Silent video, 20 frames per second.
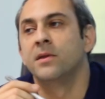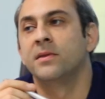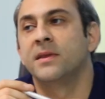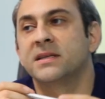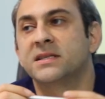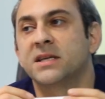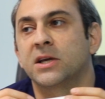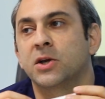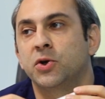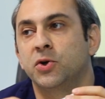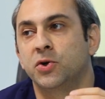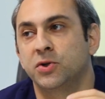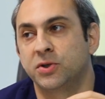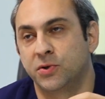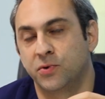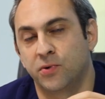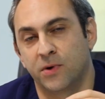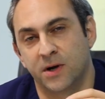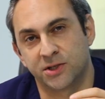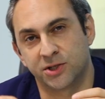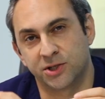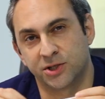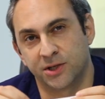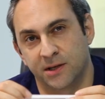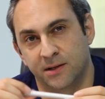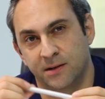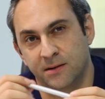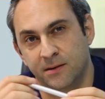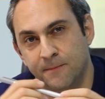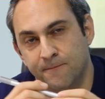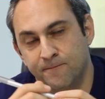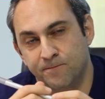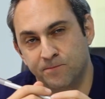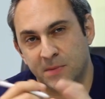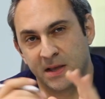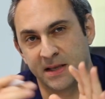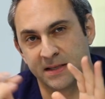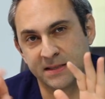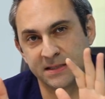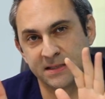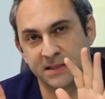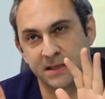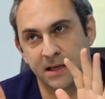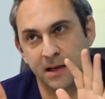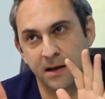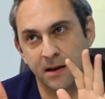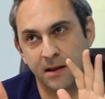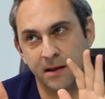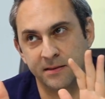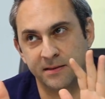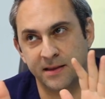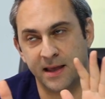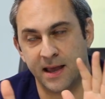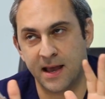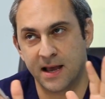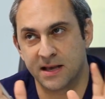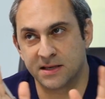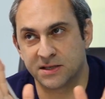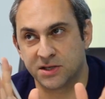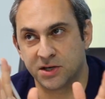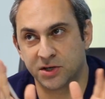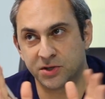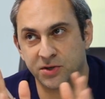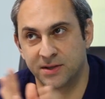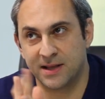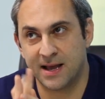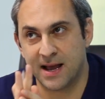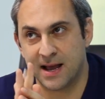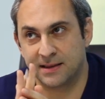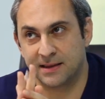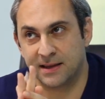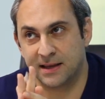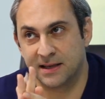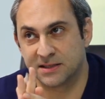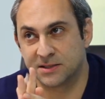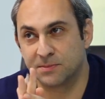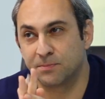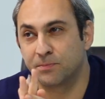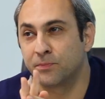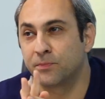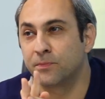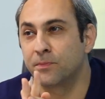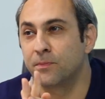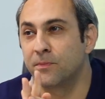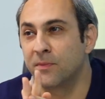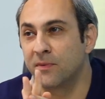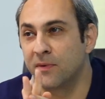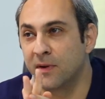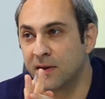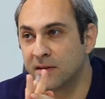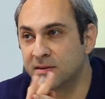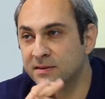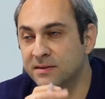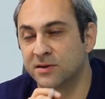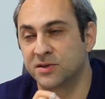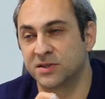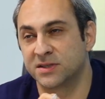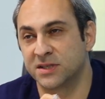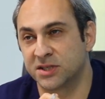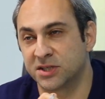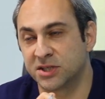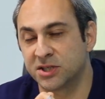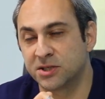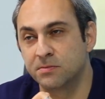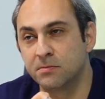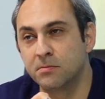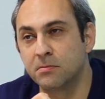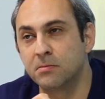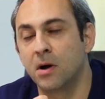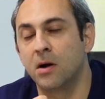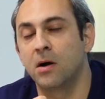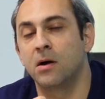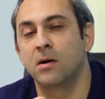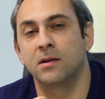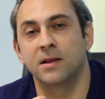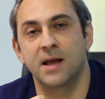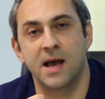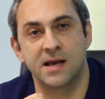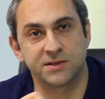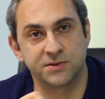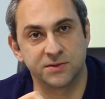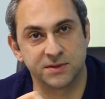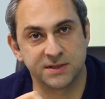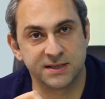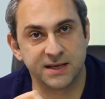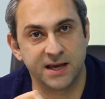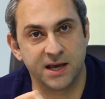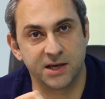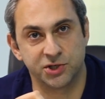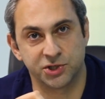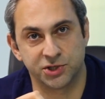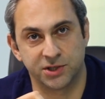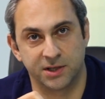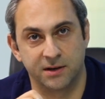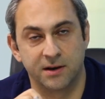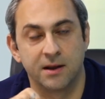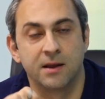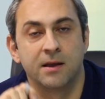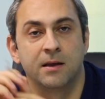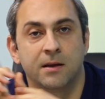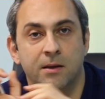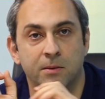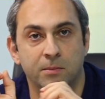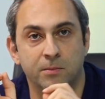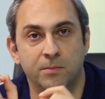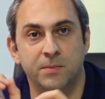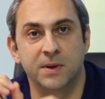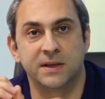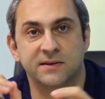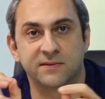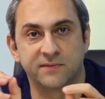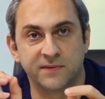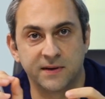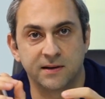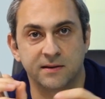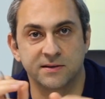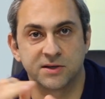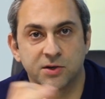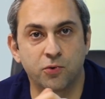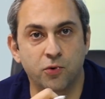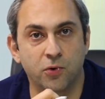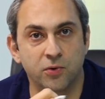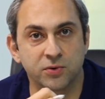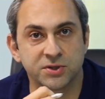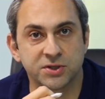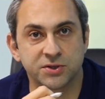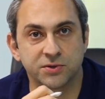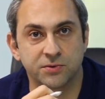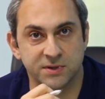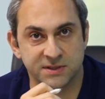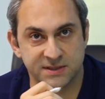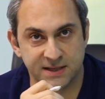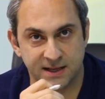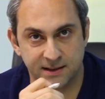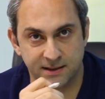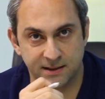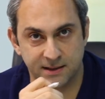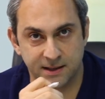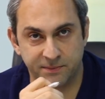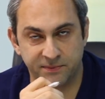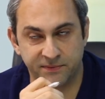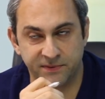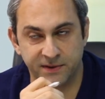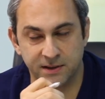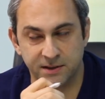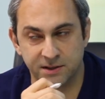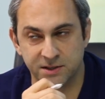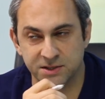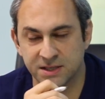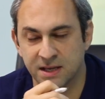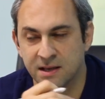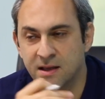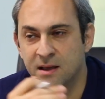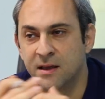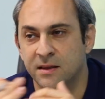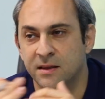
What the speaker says: That's a good question. The answer to that is there is a small association between cold sores and lip fillers.